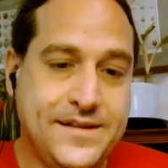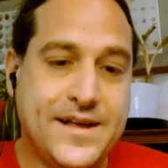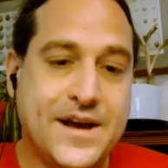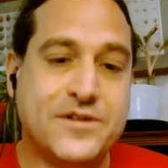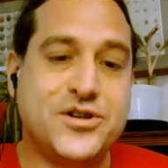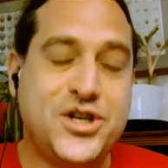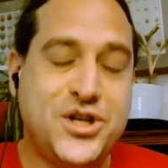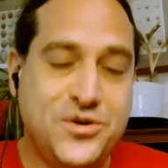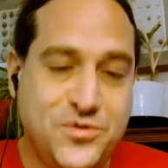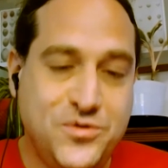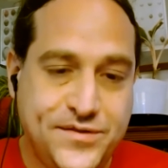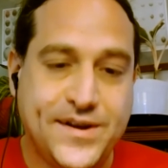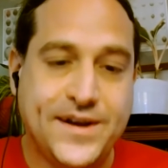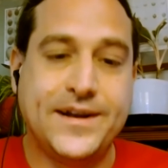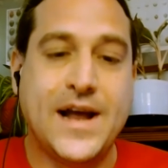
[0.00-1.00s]
They're
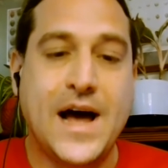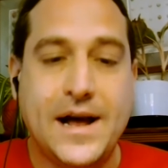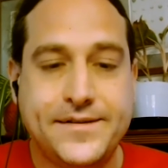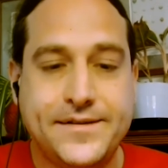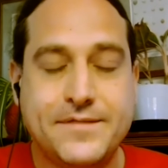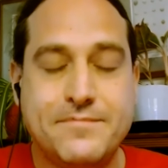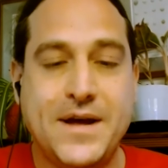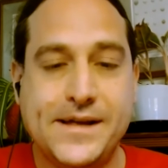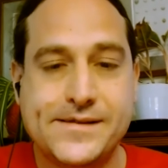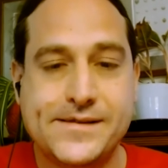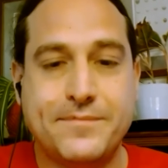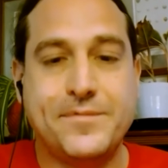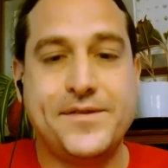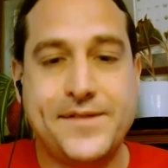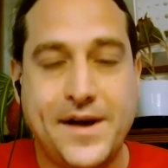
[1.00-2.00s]
choosing not to make
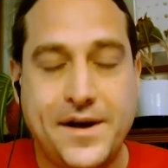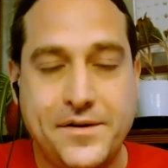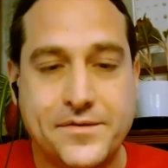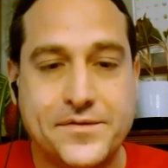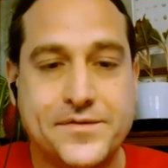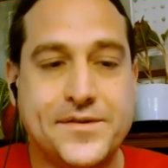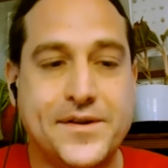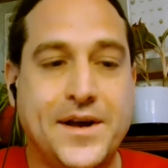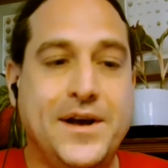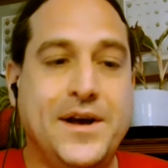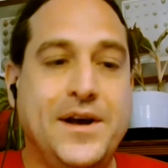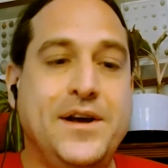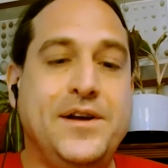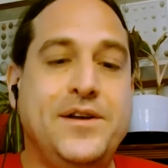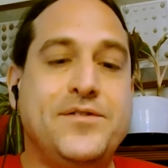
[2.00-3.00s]
themselves
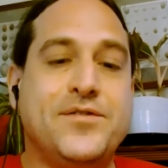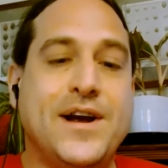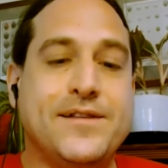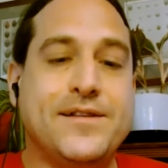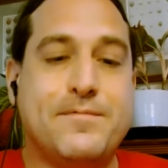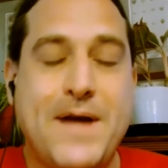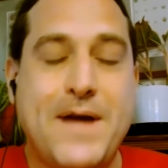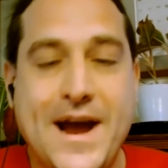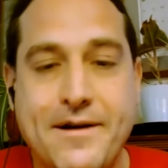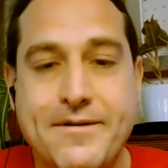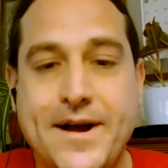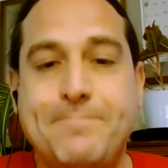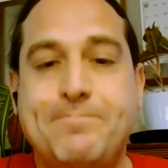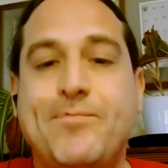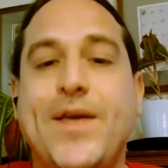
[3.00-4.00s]

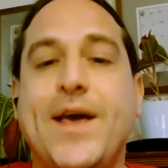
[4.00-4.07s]
transparent.